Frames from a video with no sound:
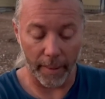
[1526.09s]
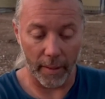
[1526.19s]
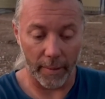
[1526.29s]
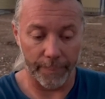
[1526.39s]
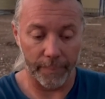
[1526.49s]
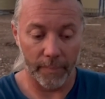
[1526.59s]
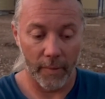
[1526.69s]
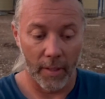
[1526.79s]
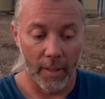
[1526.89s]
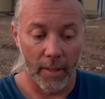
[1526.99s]
Um,
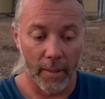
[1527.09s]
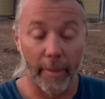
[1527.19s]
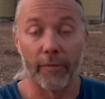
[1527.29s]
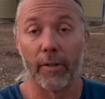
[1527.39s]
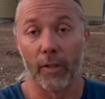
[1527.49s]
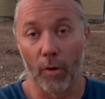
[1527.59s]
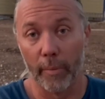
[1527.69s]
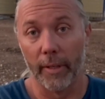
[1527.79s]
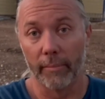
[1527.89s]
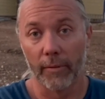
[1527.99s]
my friend
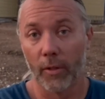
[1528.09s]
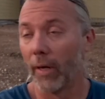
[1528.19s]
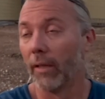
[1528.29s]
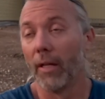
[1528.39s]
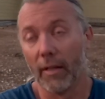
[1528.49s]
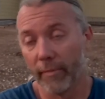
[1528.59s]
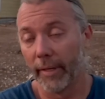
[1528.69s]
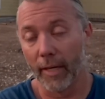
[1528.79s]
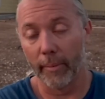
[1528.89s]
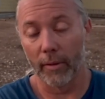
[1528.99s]
Colby, who I love, my
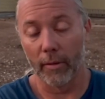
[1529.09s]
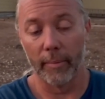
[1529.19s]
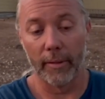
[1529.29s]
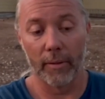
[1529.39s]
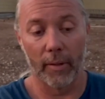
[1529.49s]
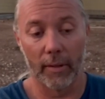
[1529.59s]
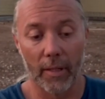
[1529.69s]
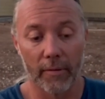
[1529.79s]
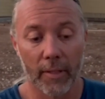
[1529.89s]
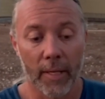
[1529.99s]
neighbor Colby, who I
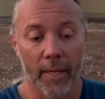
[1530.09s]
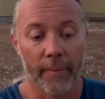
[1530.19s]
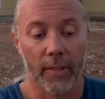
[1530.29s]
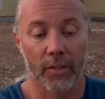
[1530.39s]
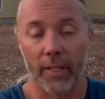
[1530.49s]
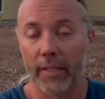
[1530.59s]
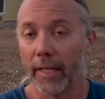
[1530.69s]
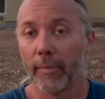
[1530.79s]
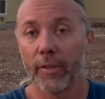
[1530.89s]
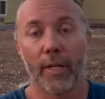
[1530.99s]
love, said,
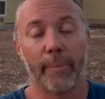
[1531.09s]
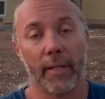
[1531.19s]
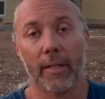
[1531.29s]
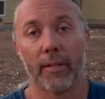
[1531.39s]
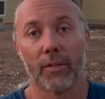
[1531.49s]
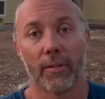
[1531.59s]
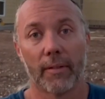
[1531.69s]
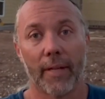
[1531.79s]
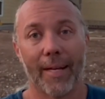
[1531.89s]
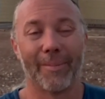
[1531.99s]
take him to JPS.
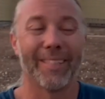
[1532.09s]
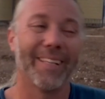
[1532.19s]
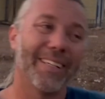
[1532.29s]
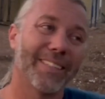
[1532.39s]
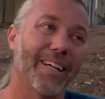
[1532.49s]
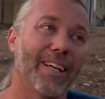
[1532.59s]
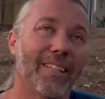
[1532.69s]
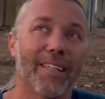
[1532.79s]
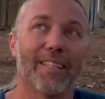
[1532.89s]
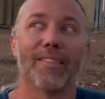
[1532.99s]
And I'm like, that's kind of
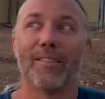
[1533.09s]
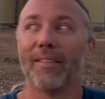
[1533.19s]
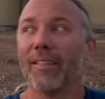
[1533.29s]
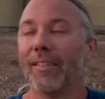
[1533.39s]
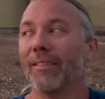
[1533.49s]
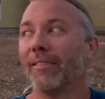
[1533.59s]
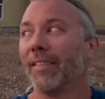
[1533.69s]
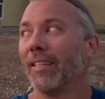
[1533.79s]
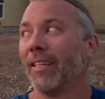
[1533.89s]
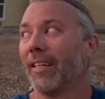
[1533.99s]
like the, you know,
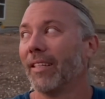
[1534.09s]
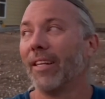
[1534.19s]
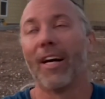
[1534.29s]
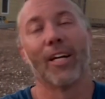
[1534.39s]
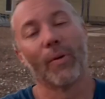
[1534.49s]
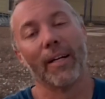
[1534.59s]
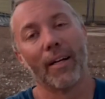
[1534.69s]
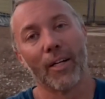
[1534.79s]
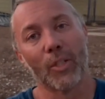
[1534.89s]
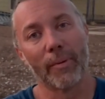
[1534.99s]
the not great
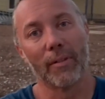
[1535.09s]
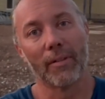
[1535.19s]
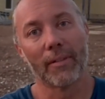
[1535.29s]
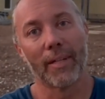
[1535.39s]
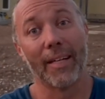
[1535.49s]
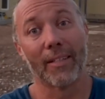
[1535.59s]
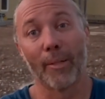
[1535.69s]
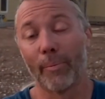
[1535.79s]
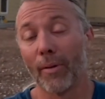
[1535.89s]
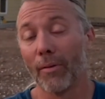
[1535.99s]
hospital. And he's
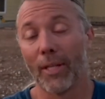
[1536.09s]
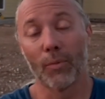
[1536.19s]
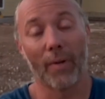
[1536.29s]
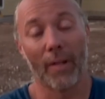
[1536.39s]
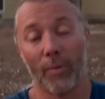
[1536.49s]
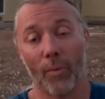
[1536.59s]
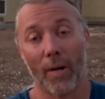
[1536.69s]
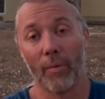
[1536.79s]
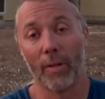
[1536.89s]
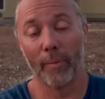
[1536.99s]
like, bro, that's where I, where I
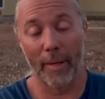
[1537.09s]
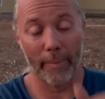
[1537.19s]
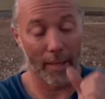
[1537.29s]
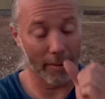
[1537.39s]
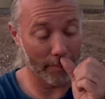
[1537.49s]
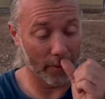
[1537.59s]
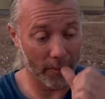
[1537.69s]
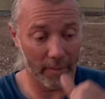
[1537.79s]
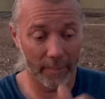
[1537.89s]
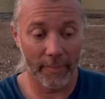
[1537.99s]
went when my back got
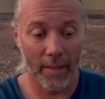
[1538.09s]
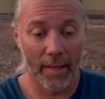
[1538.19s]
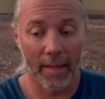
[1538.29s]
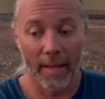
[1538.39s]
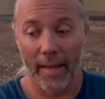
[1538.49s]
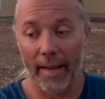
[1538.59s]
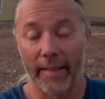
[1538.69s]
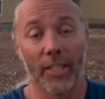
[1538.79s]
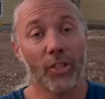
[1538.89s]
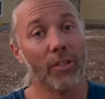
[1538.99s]
broken. And
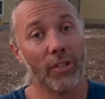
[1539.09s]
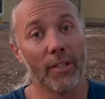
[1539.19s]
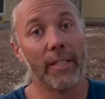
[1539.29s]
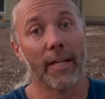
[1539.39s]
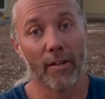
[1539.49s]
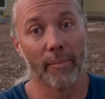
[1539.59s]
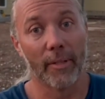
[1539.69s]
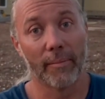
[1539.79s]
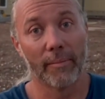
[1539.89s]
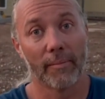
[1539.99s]
they took good care of
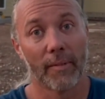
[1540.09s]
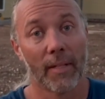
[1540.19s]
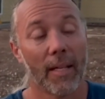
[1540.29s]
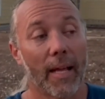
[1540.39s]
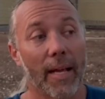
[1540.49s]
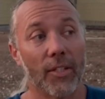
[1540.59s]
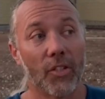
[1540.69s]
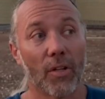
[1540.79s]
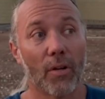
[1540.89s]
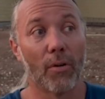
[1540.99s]
me. And
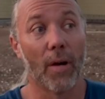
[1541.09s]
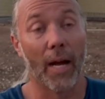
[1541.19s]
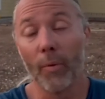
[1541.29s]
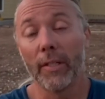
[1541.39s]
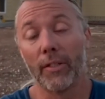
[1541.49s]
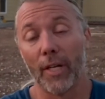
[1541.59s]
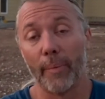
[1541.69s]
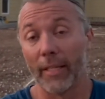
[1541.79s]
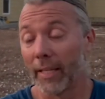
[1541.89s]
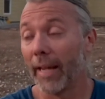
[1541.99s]
so I went to
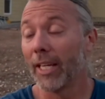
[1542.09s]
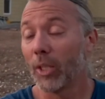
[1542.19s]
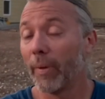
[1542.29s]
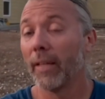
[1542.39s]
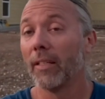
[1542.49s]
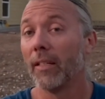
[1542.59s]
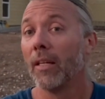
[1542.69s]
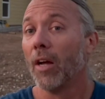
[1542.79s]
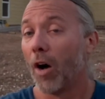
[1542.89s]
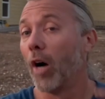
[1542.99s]
JPS and I expected
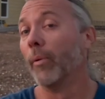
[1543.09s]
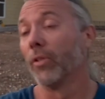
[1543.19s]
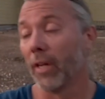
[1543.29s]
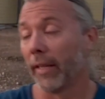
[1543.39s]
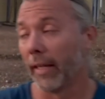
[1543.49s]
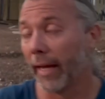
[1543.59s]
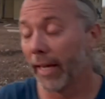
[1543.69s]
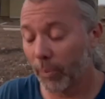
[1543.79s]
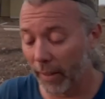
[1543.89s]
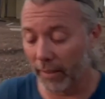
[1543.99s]
almost nothing. I
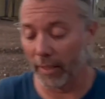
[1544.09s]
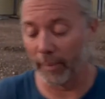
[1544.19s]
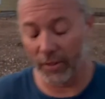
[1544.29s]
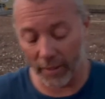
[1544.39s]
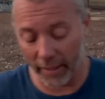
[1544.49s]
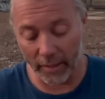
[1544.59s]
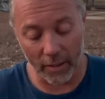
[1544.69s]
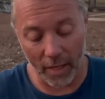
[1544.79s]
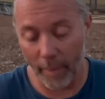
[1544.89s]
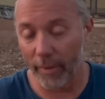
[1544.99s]
expected to be sitting in the
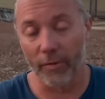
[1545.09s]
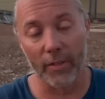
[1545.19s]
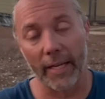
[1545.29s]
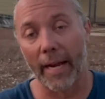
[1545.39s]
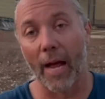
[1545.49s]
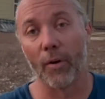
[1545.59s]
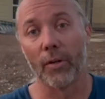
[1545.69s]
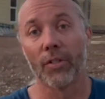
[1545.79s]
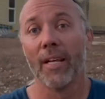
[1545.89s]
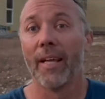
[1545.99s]
lobby for 10
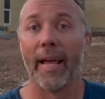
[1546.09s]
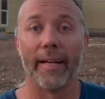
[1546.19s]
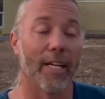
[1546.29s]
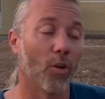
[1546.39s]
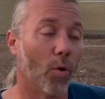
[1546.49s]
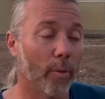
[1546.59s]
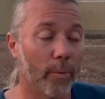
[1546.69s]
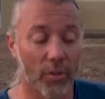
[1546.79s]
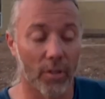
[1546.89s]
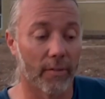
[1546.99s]
hours and get horrible
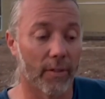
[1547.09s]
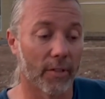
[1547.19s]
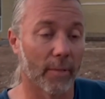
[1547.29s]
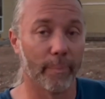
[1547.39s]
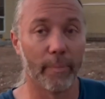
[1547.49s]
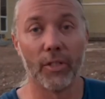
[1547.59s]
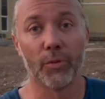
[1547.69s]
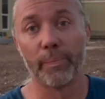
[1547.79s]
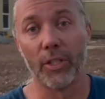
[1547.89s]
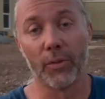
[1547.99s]
service and be,
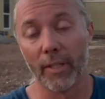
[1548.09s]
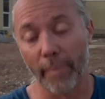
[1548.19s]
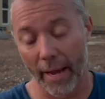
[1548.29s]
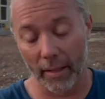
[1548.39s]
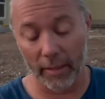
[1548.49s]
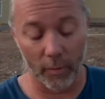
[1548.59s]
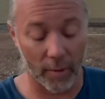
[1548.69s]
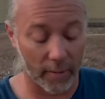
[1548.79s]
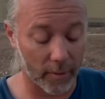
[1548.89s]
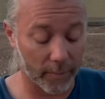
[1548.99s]
be treated badly and
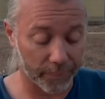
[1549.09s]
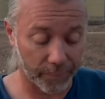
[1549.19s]
whatever.